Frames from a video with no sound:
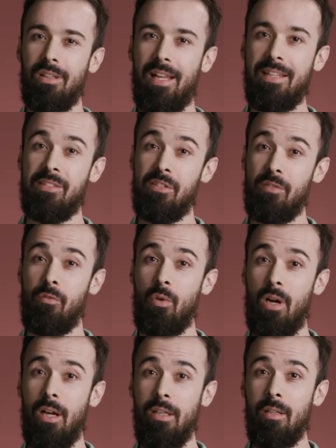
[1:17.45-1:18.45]
the glasses of
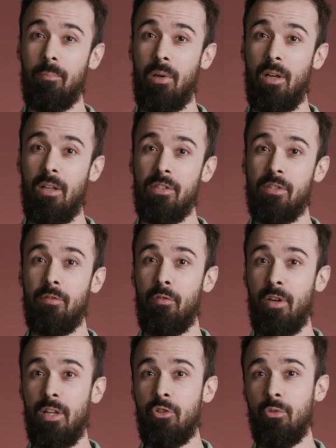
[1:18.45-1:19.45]
wine and balls of
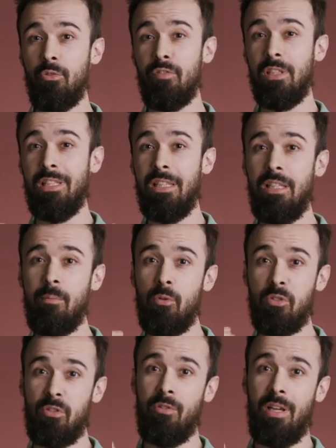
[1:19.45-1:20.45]
fresh uvalini
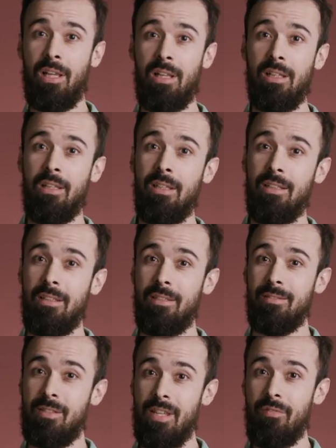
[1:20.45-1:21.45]
mozzarella,
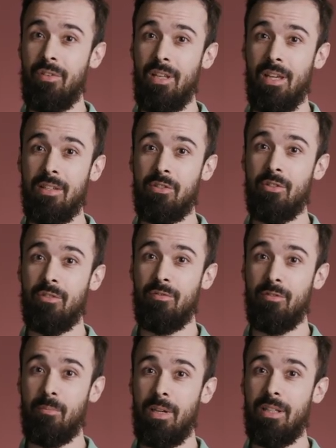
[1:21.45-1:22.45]
Stephanie S.
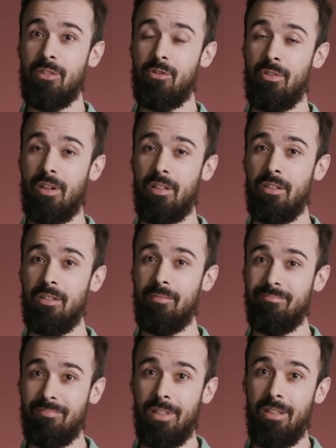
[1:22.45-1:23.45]
turned from my
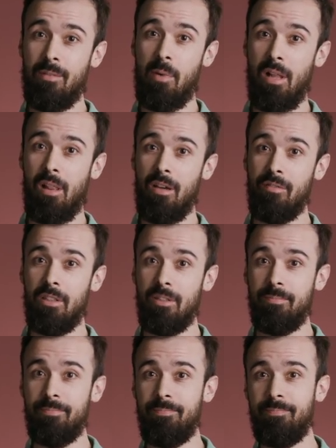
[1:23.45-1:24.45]
instructor into my lover.
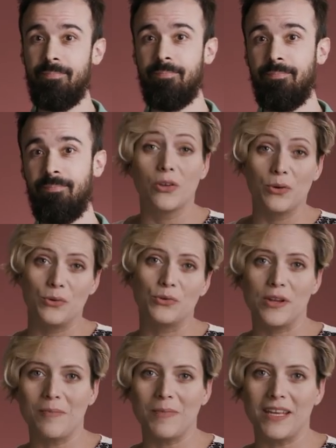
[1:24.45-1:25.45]
The
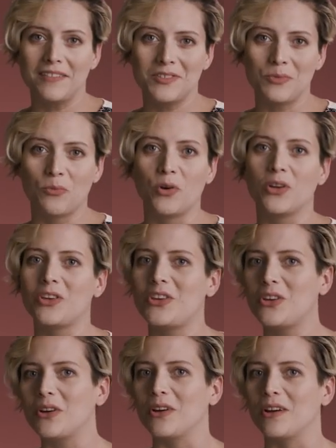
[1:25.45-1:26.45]
charcuterie meats were
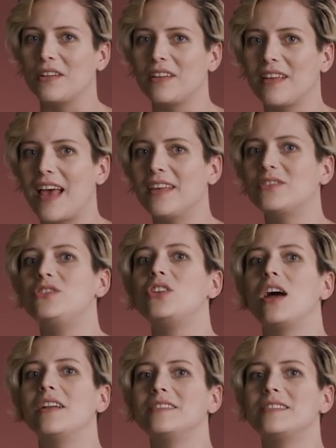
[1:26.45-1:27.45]
cured, as
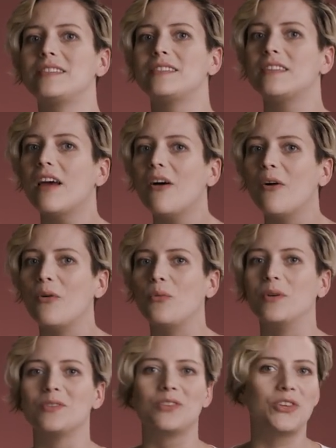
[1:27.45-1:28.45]
Jon Snow
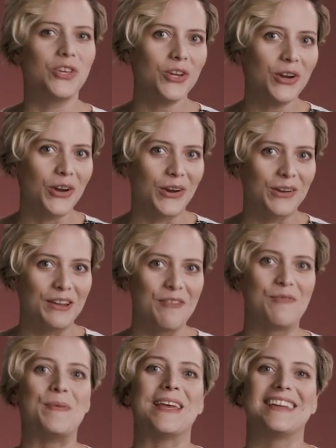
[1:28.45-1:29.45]
was cured
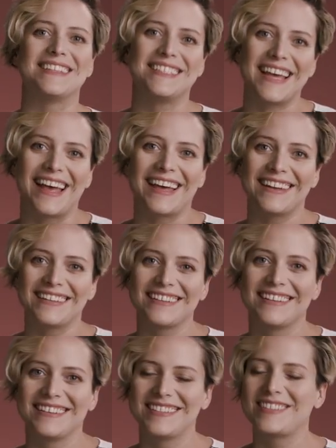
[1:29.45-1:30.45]
of being dead.
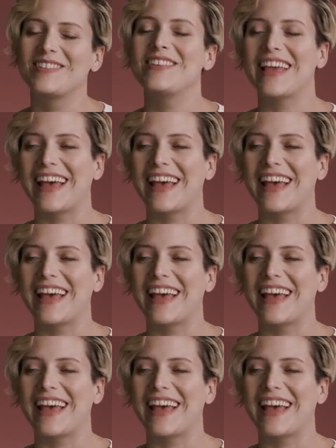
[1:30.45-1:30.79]
So